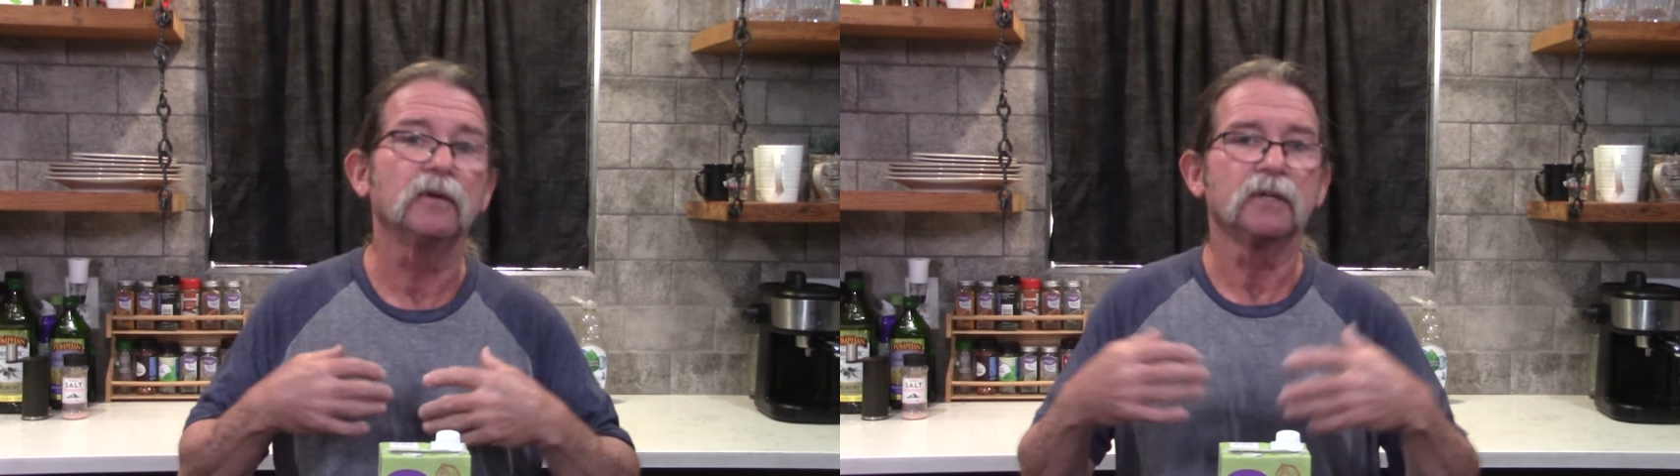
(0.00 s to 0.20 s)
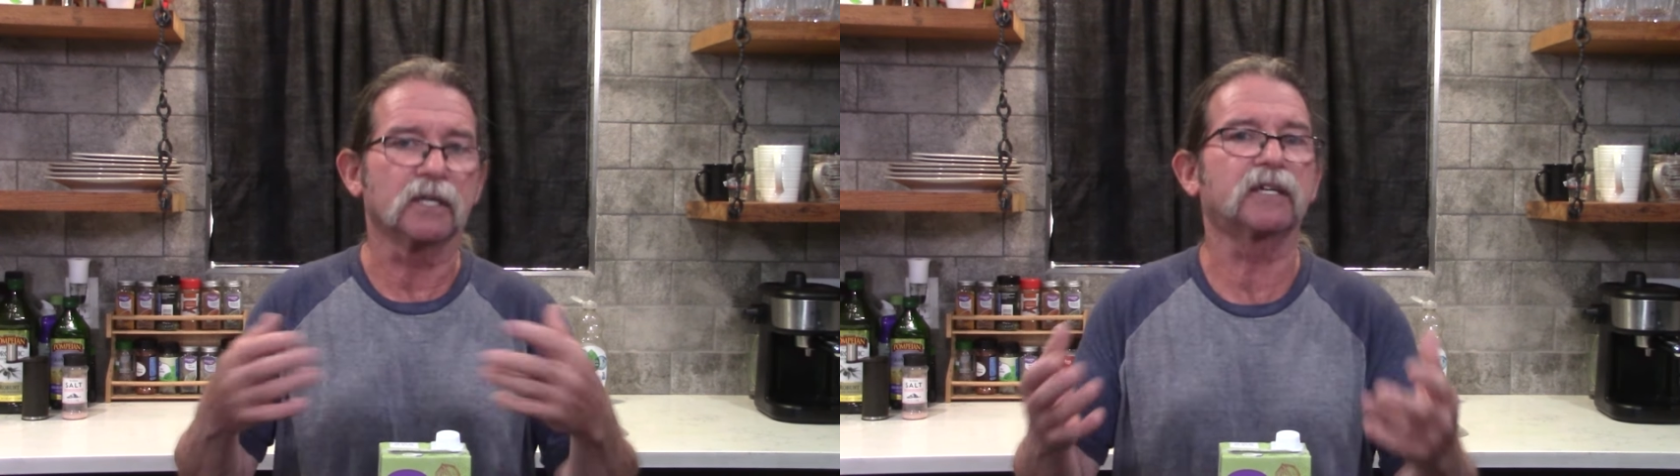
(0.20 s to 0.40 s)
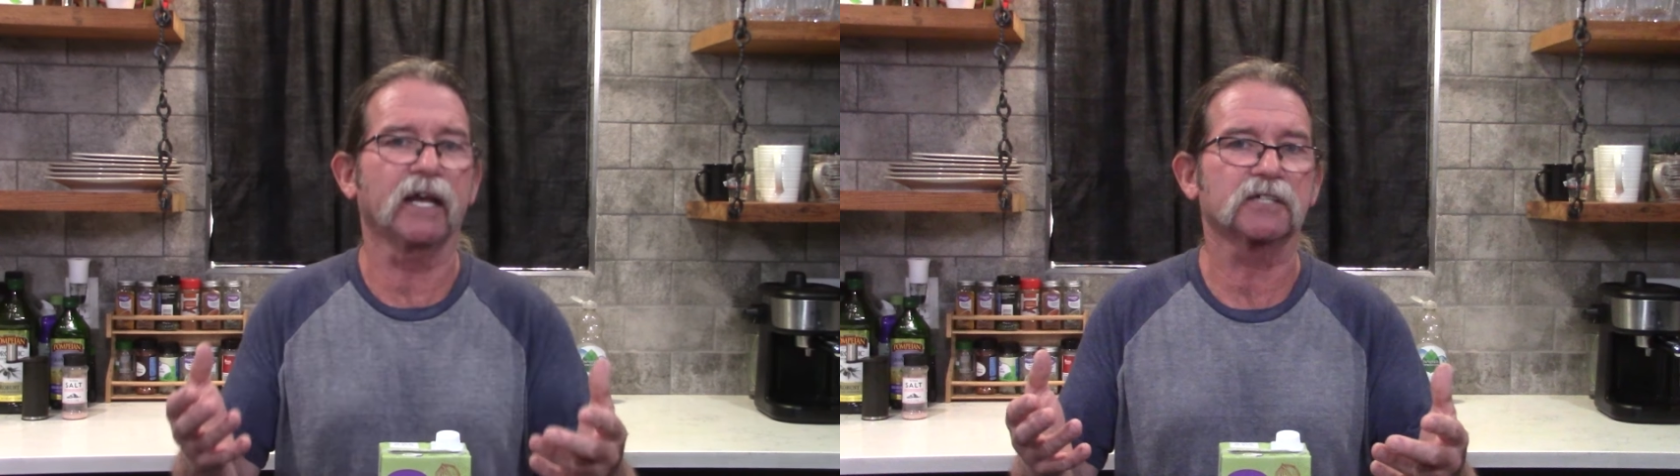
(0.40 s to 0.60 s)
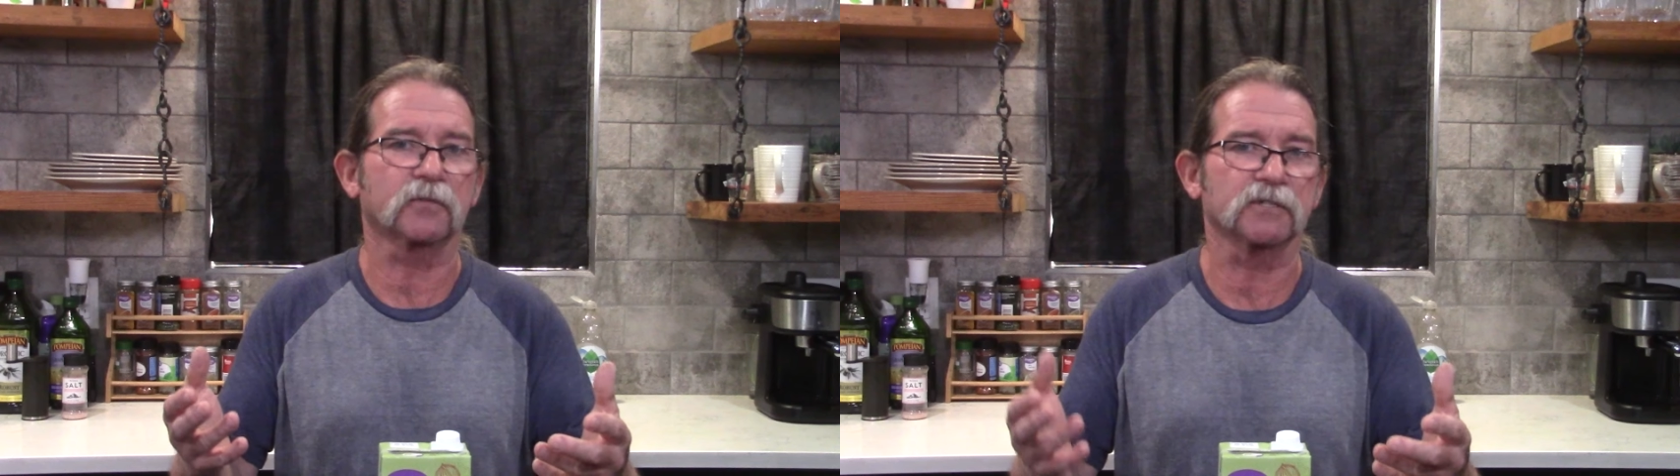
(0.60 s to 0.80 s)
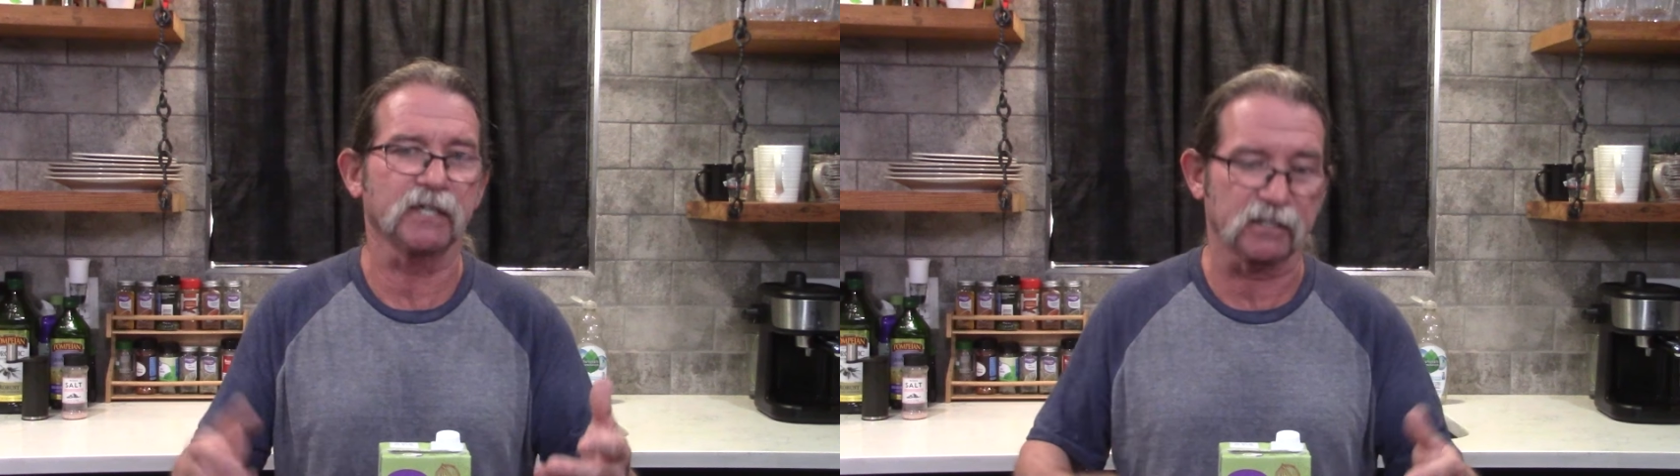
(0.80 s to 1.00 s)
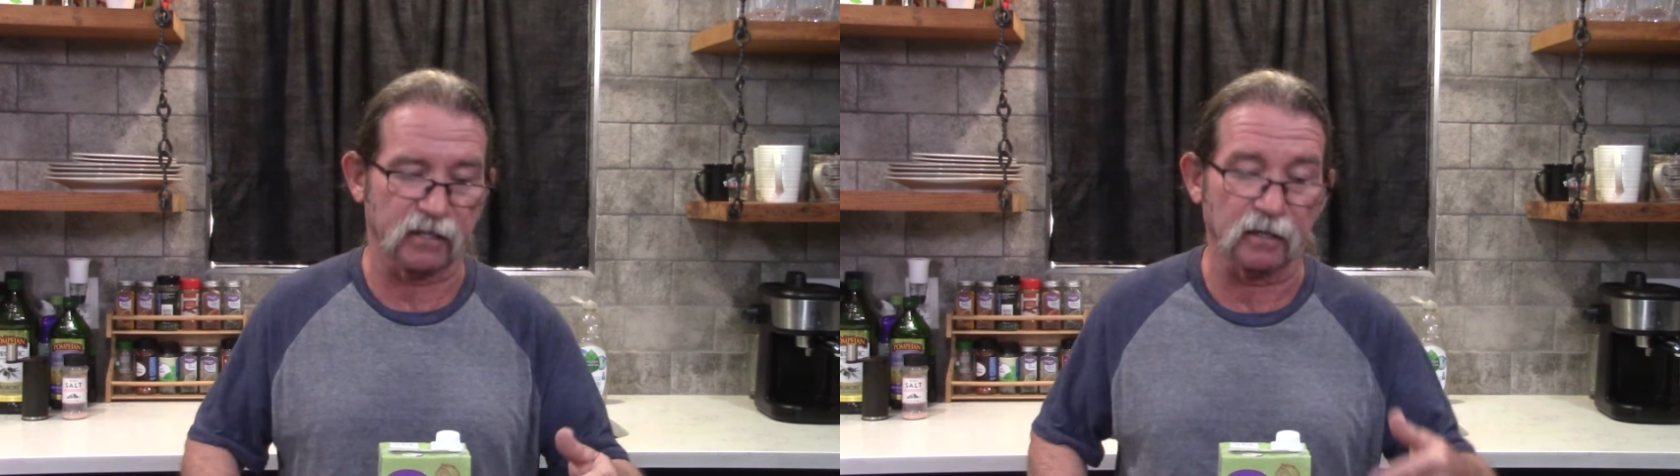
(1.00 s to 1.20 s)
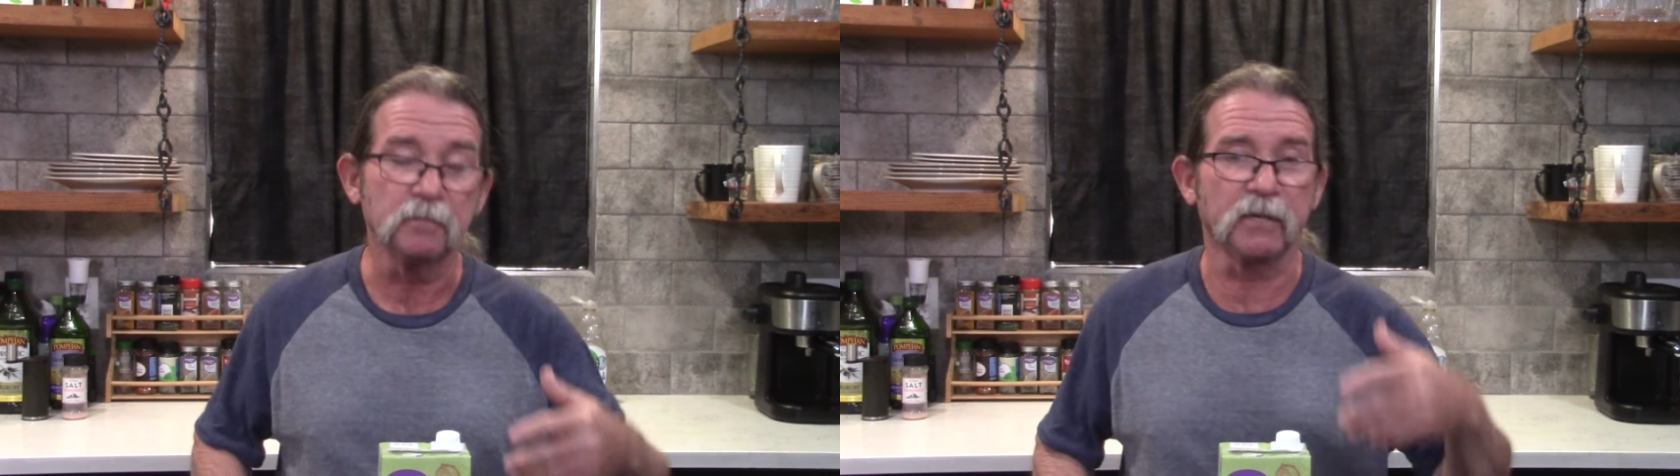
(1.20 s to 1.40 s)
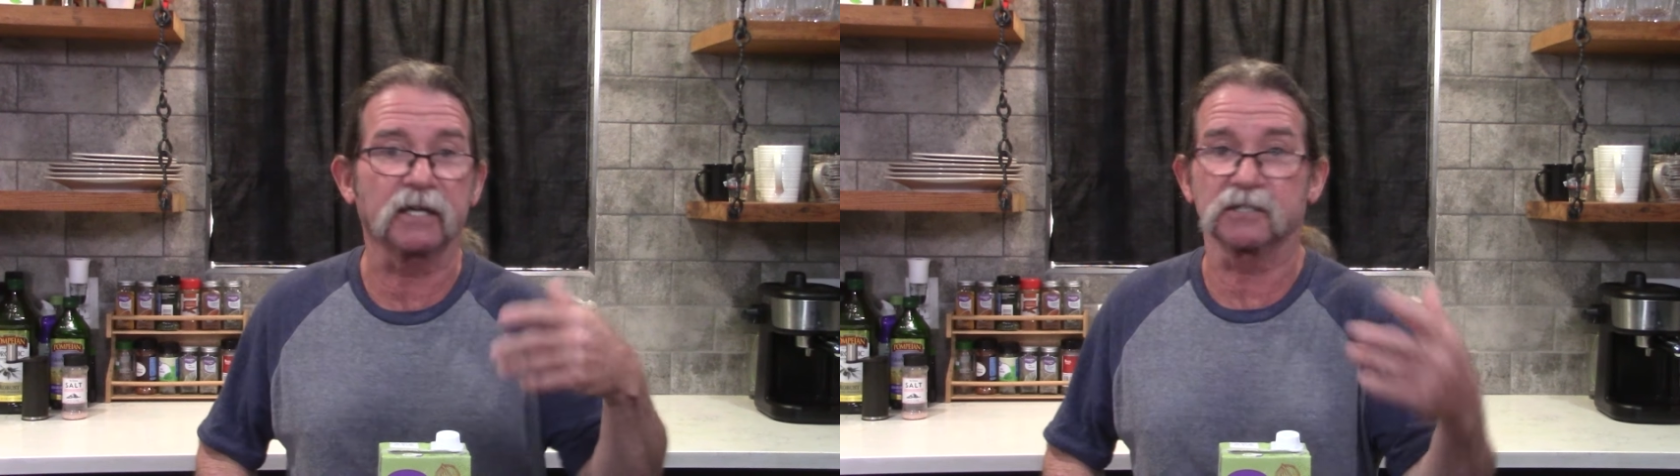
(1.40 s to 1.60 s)
to taste for seasoning,
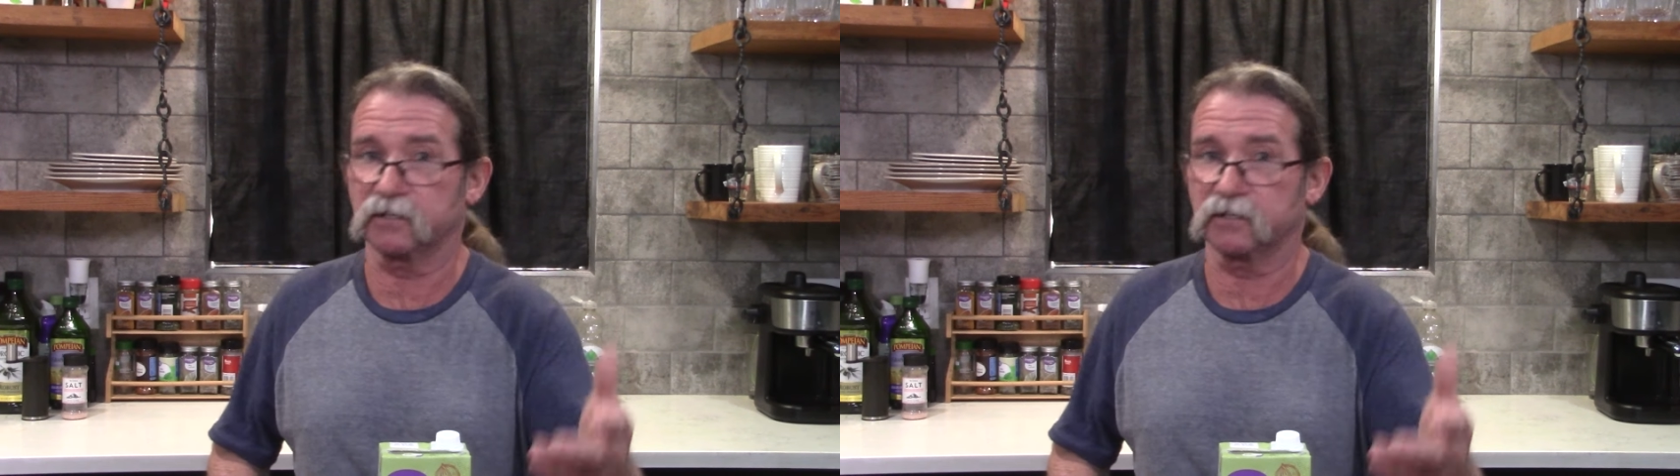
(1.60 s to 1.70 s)
because